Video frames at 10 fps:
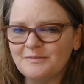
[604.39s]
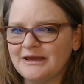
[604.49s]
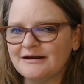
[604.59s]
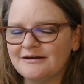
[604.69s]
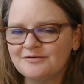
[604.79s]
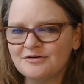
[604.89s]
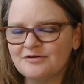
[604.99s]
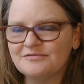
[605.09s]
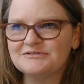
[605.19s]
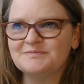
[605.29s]
And I don't know if
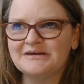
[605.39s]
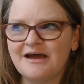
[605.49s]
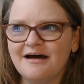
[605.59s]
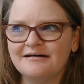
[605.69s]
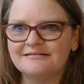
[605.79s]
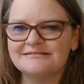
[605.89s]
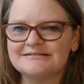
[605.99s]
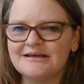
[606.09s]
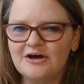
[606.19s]
it's because